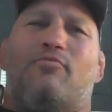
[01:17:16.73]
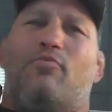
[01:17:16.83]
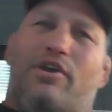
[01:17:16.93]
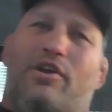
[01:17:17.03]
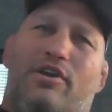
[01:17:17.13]

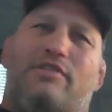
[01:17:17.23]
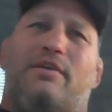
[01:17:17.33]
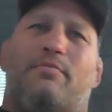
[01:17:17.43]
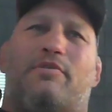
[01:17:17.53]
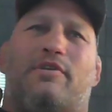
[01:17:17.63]
we
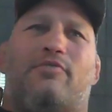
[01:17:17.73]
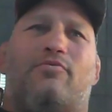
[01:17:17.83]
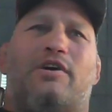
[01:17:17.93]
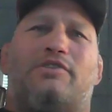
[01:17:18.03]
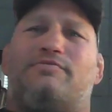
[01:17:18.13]
typically will
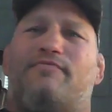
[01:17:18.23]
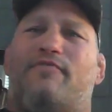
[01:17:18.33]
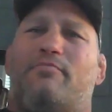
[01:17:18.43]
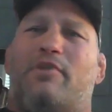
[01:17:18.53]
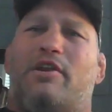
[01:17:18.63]
watch
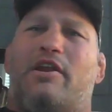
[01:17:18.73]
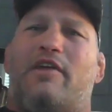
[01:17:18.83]
Monday